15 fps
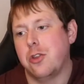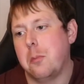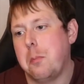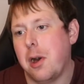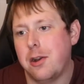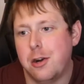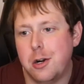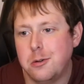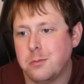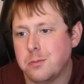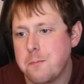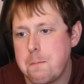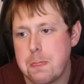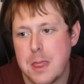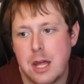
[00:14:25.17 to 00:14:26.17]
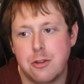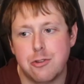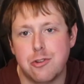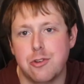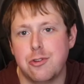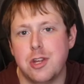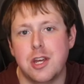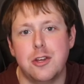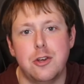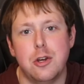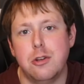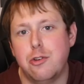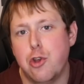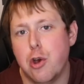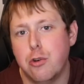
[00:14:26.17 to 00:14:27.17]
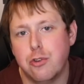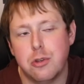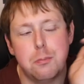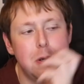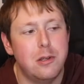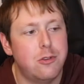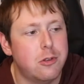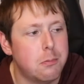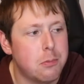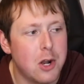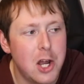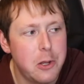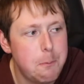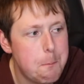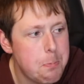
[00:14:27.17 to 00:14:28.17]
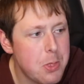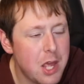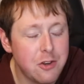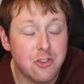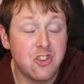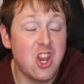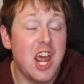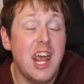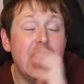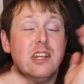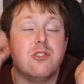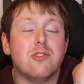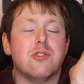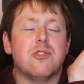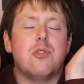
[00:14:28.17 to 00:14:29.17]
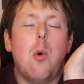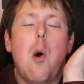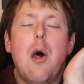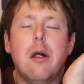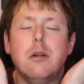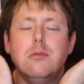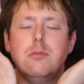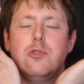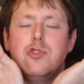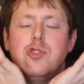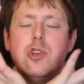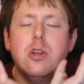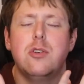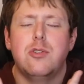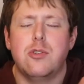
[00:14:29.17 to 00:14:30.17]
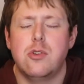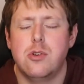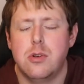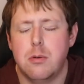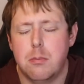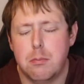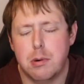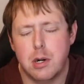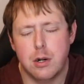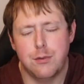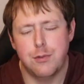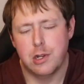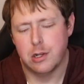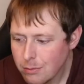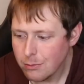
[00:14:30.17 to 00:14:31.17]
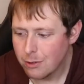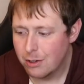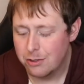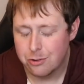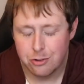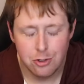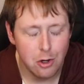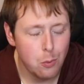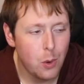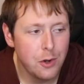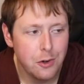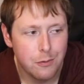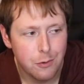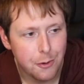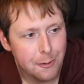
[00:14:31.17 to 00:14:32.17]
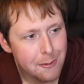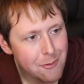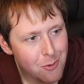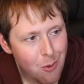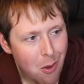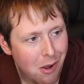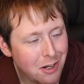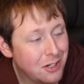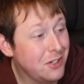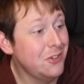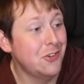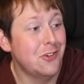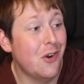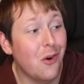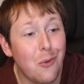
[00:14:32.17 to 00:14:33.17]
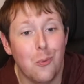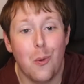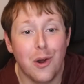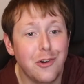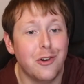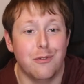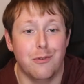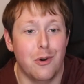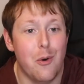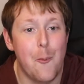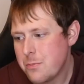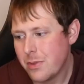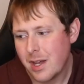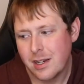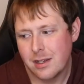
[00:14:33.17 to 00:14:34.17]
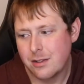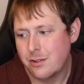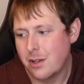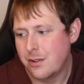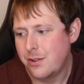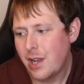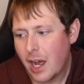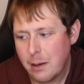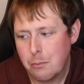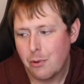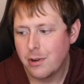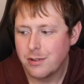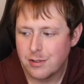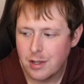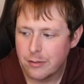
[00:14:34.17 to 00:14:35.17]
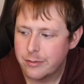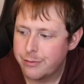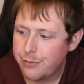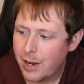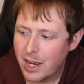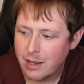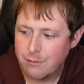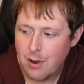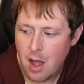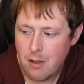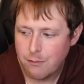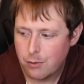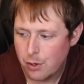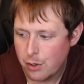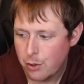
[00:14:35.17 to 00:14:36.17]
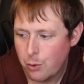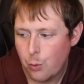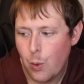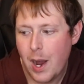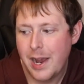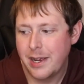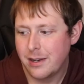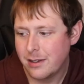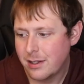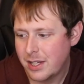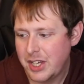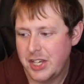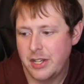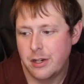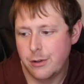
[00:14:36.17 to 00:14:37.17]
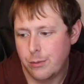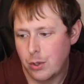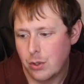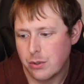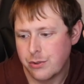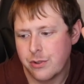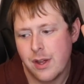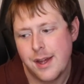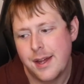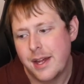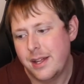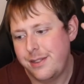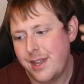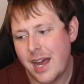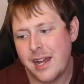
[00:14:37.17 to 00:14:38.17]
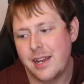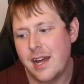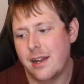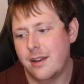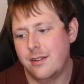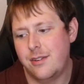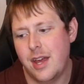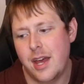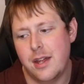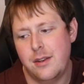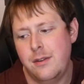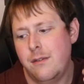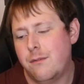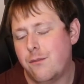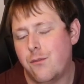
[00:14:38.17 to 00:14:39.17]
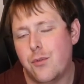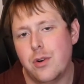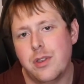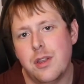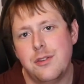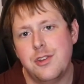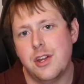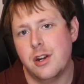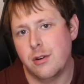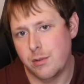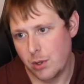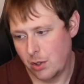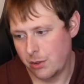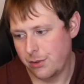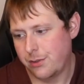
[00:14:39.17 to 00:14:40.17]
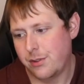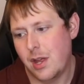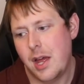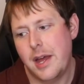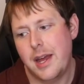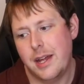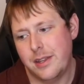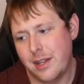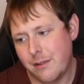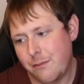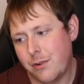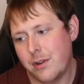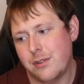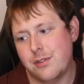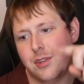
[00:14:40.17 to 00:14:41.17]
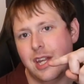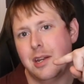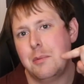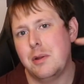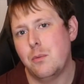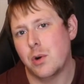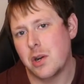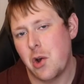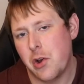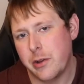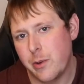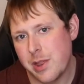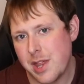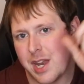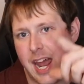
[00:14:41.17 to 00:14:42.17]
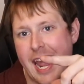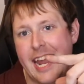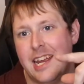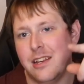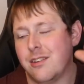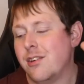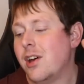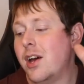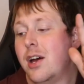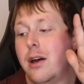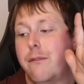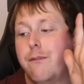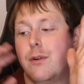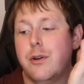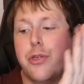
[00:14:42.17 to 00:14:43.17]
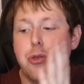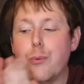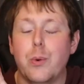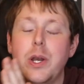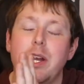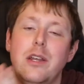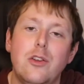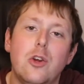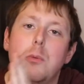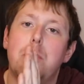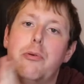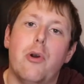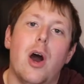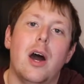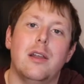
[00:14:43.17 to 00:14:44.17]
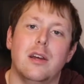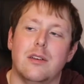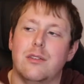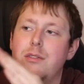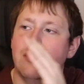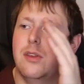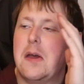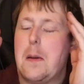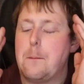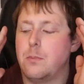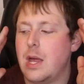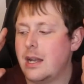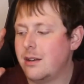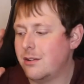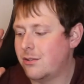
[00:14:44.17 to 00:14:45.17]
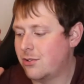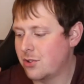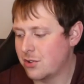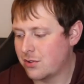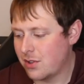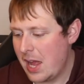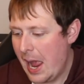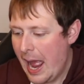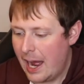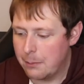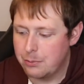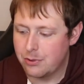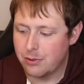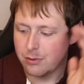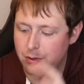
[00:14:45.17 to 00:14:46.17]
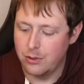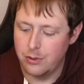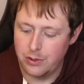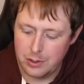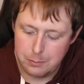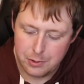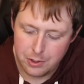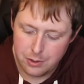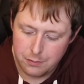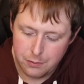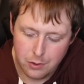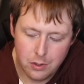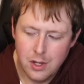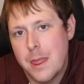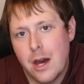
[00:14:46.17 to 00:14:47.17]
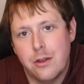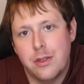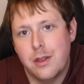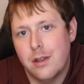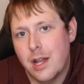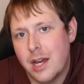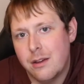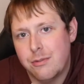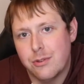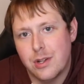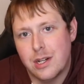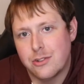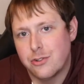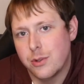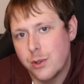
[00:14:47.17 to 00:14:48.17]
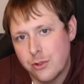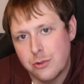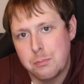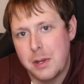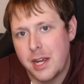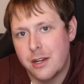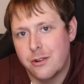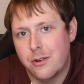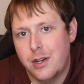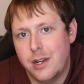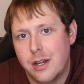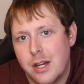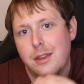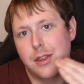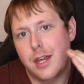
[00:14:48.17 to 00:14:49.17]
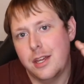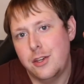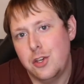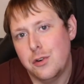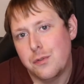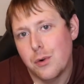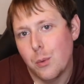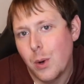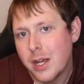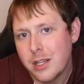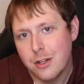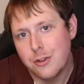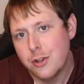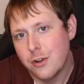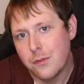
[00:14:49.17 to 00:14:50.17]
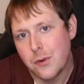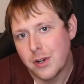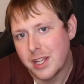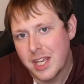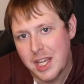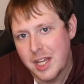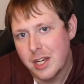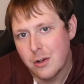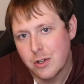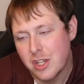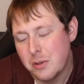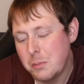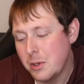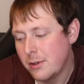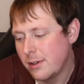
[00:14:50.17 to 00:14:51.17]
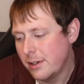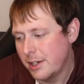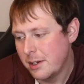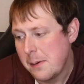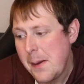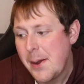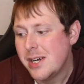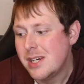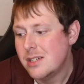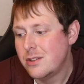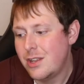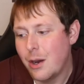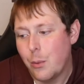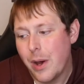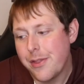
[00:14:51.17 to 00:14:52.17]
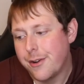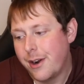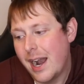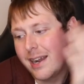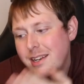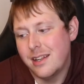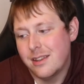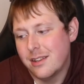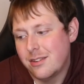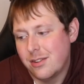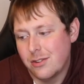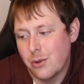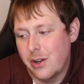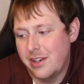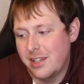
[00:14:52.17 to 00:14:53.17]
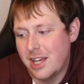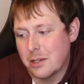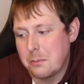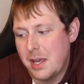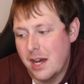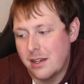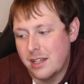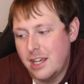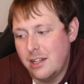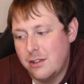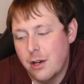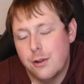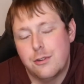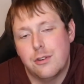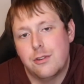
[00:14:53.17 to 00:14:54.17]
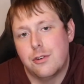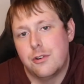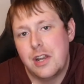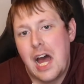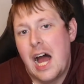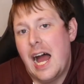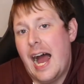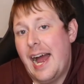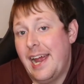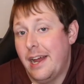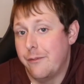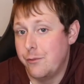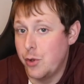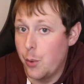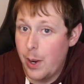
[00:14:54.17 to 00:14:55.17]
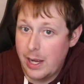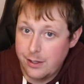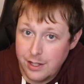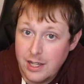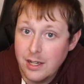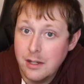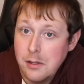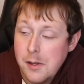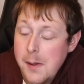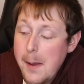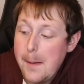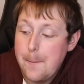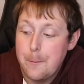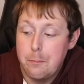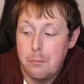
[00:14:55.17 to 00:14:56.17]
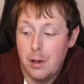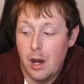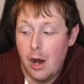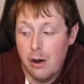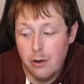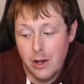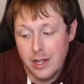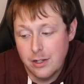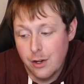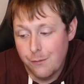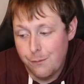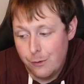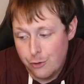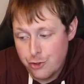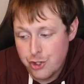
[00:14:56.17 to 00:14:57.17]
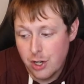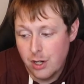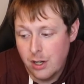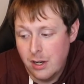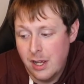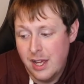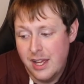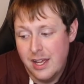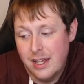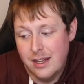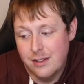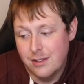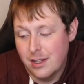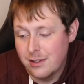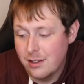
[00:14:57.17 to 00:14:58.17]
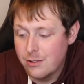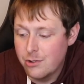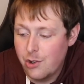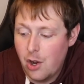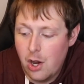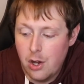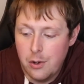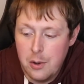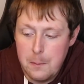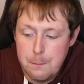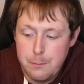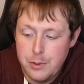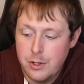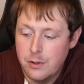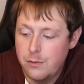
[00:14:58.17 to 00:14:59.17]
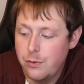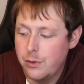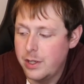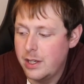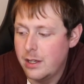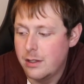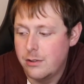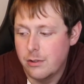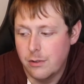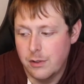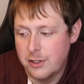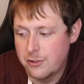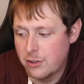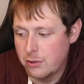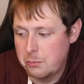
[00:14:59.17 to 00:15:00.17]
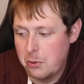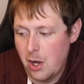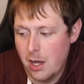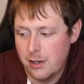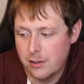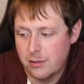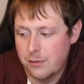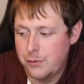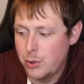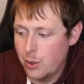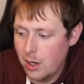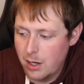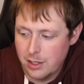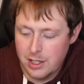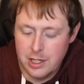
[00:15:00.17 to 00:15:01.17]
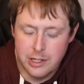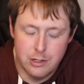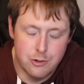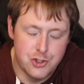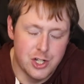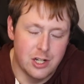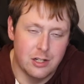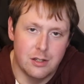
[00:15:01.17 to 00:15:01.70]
butter, it's just a good toasted piece of bread. It tastes just perfect. It's so wonderful. It's so wonderful. Like I said, 9.75 for the Hawaiian keto rolls, 9 out of 10 for the dinner rolls, and then for the cinnamon, we're going with an 8 for 3 new products. That is just absolutely beautiful. Healthy Life / Lewis Bakery, thank you for what you do for the keto community. Now, whether any of this is going to kick me out of ketosis or not, I have no idea, but all I know for sure is that these are all beautifully delicious products if you're on a ketogenic